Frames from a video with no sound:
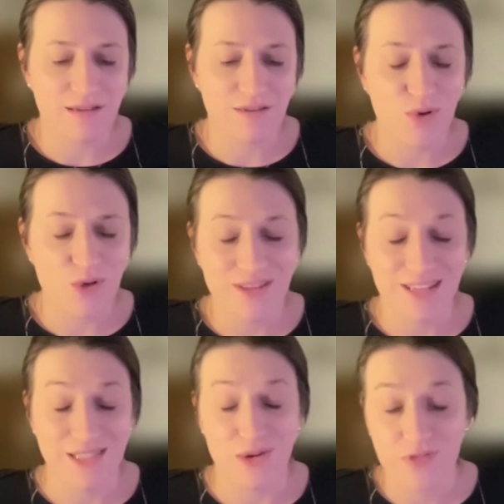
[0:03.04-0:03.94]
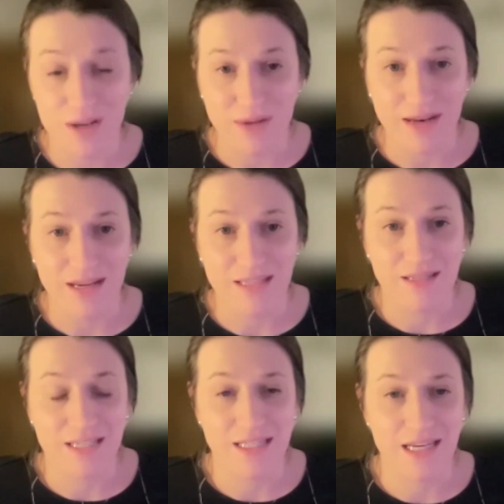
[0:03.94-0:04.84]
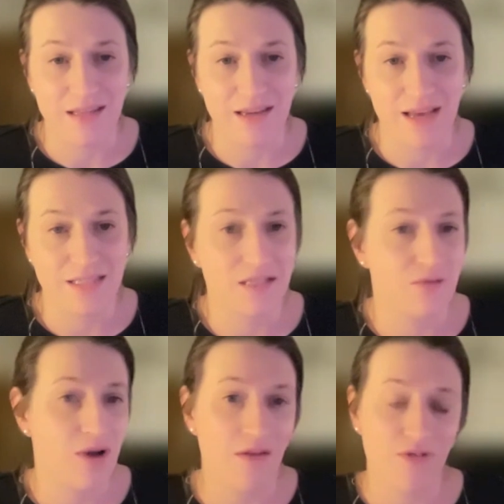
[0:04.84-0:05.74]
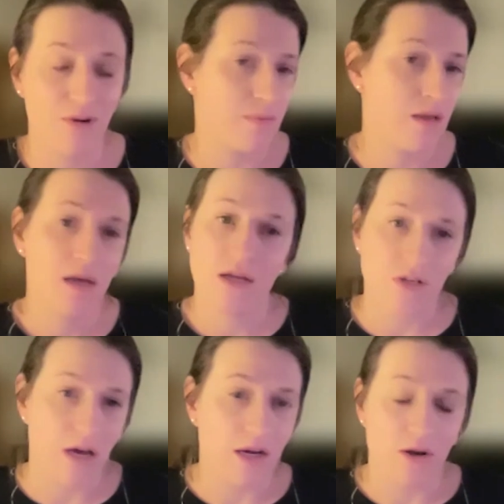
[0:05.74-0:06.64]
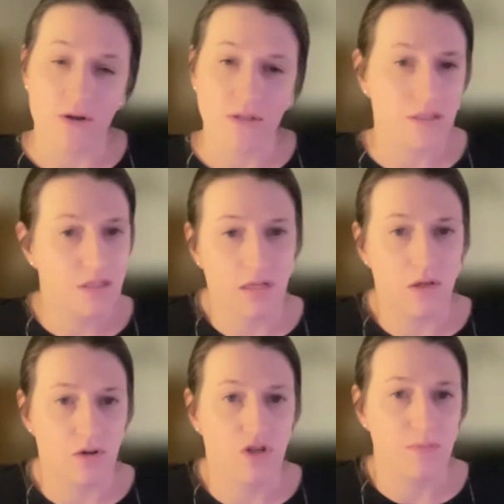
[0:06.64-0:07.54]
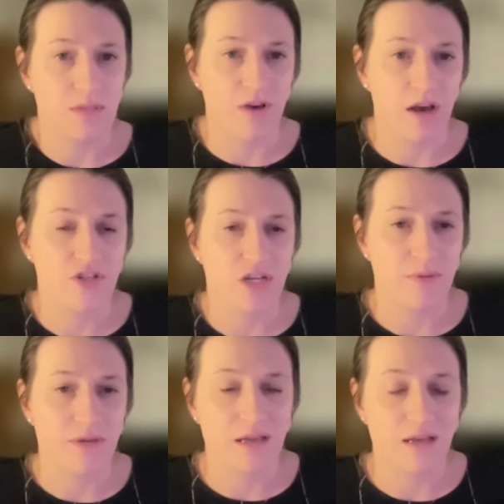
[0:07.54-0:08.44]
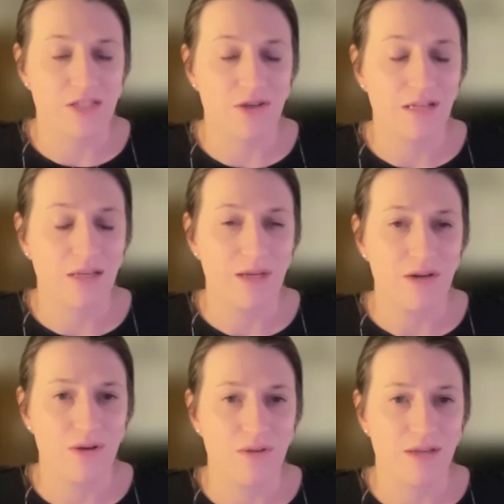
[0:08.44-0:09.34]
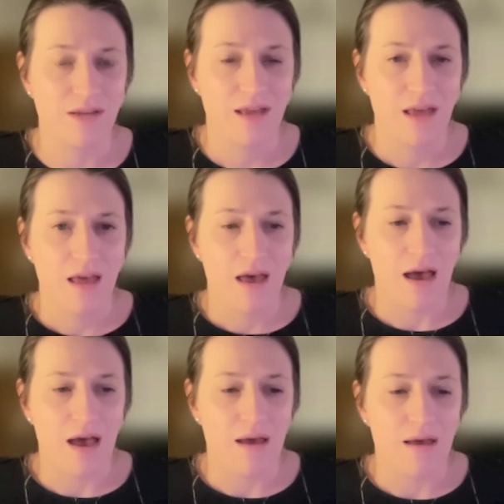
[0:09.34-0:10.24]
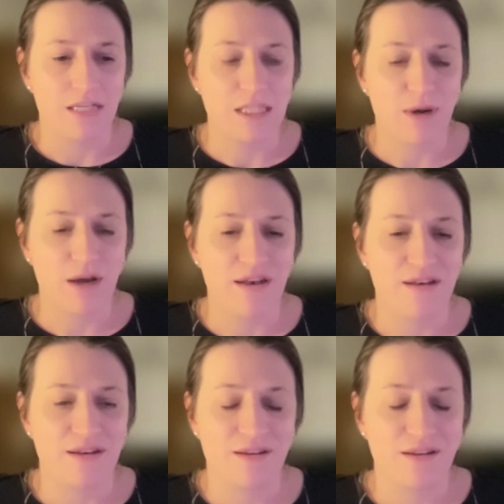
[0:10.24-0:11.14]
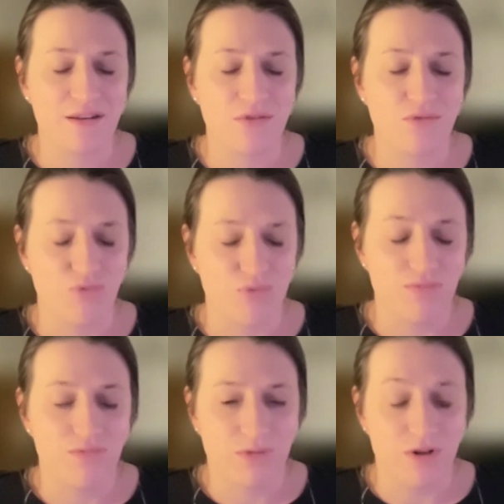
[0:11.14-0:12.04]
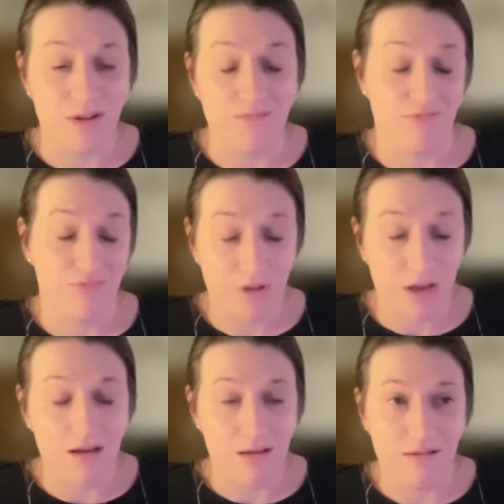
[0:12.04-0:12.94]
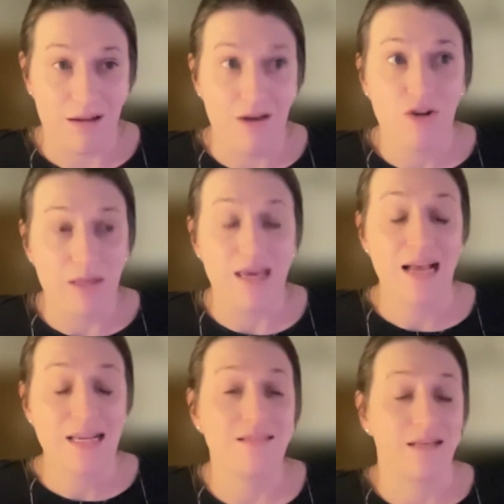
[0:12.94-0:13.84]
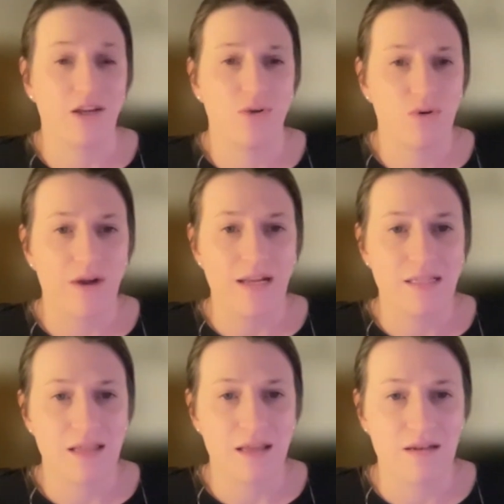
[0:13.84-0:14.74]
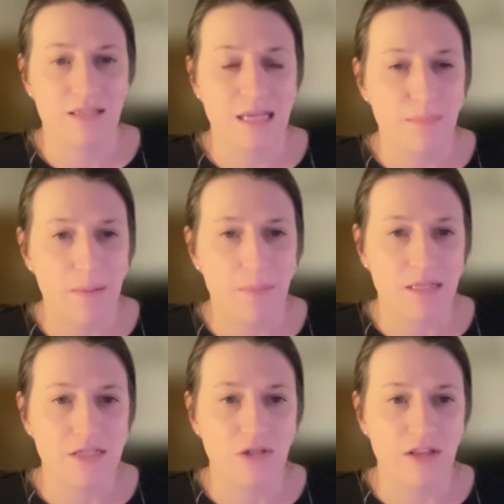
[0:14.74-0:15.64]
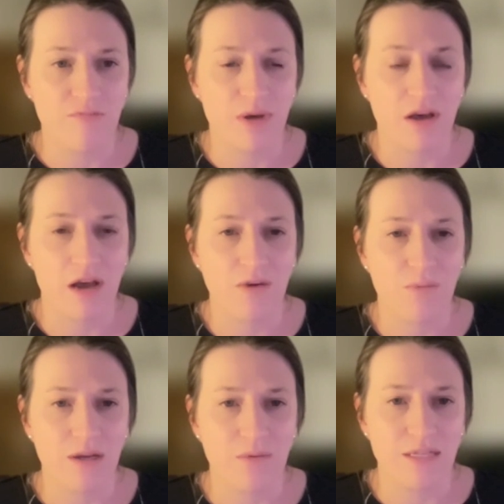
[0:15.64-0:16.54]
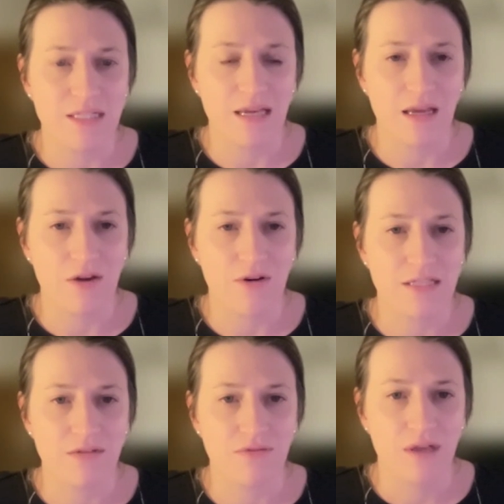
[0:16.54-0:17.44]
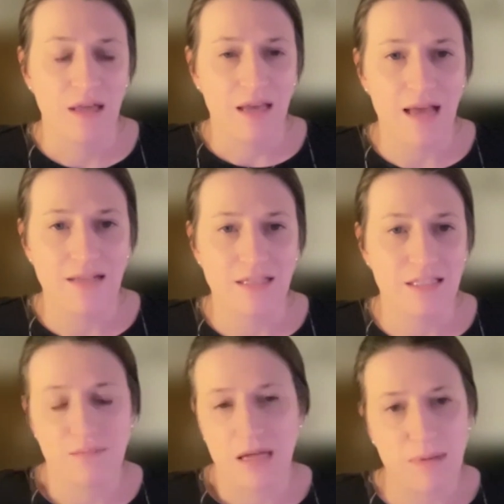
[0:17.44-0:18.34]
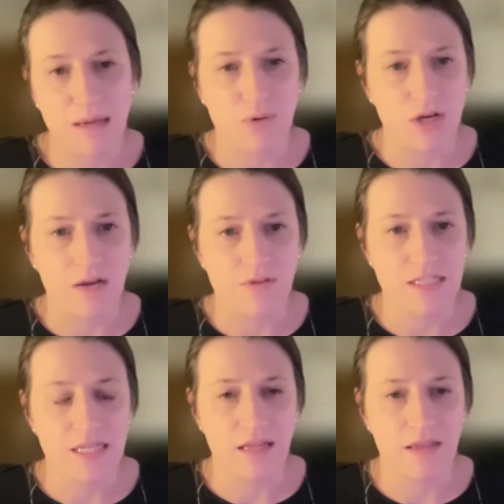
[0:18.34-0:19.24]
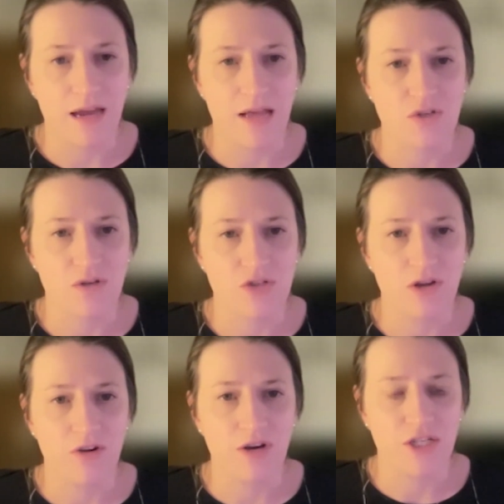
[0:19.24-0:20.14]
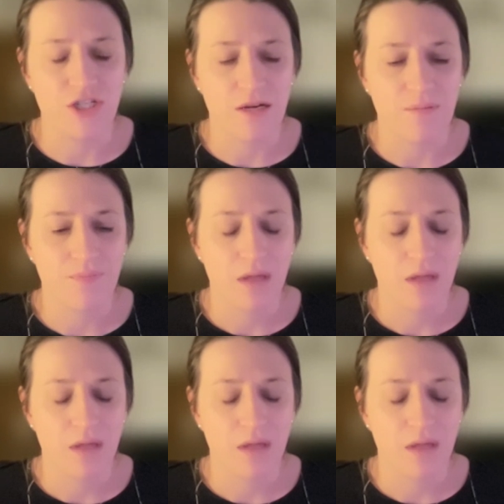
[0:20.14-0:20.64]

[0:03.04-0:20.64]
unfortunately, there's a lot of unmet needs in testicular cancer, right from diagnosis to long term survivorship. And, and, certainly, we know that uh, despite you know, uh, inarguably excellent cure rates that some people are still left behind, and we're, we're seeing aggressive cancers, and, and people die of testicular cancer in Australia each year.